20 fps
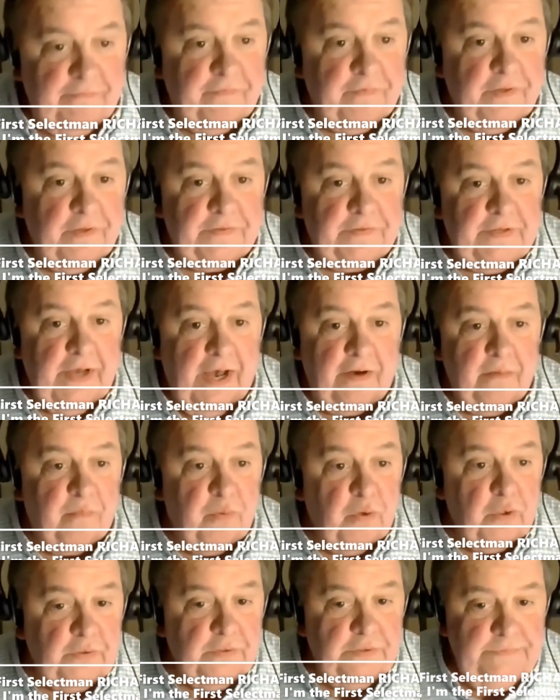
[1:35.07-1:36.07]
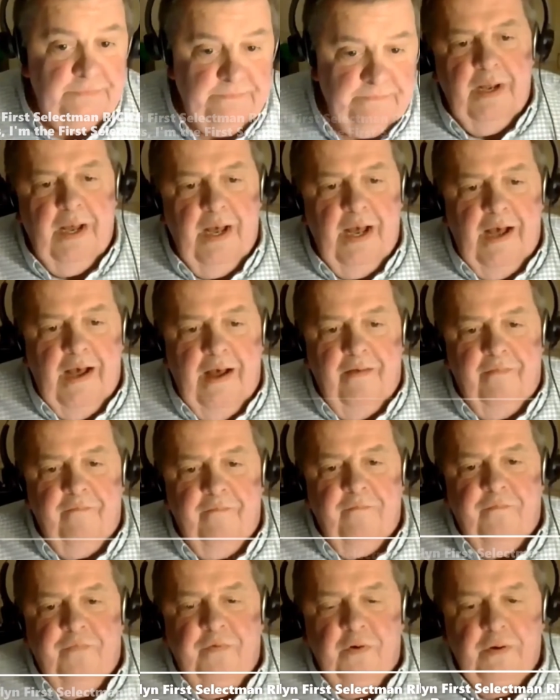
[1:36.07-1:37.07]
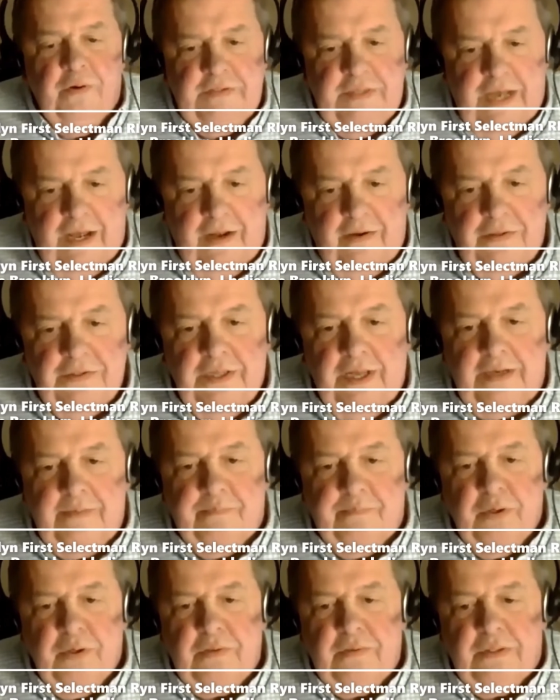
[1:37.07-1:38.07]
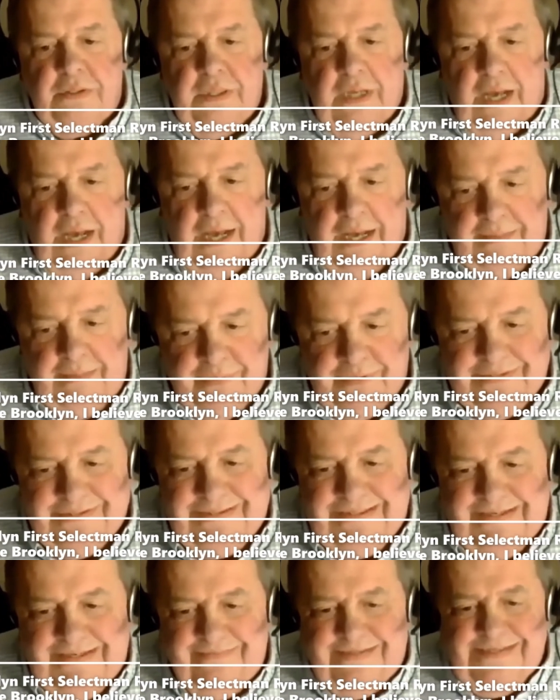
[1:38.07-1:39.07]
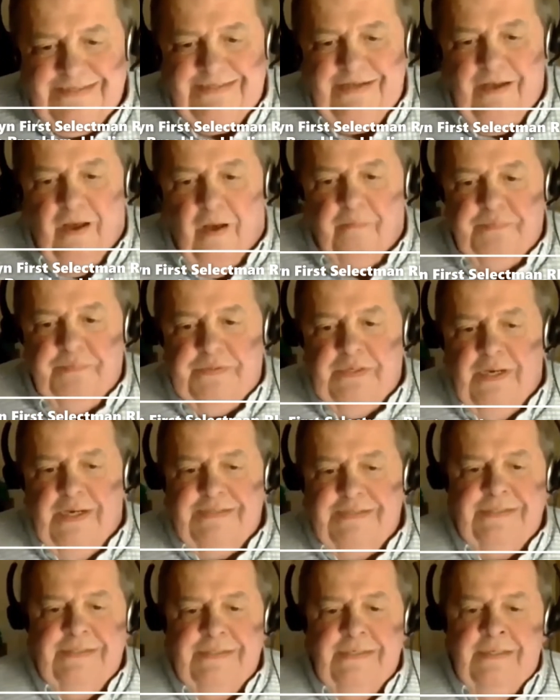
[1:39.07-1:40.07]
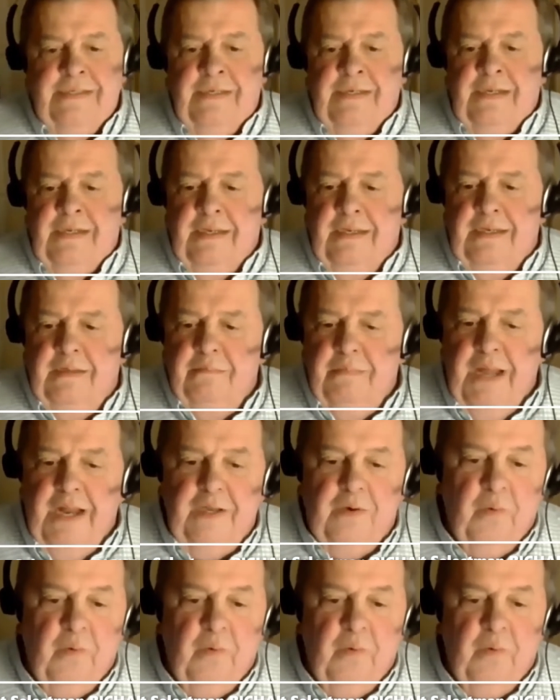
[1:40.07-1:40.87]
for the town of Brooklyn. For a town like Brooklyn, I believe this helps us in many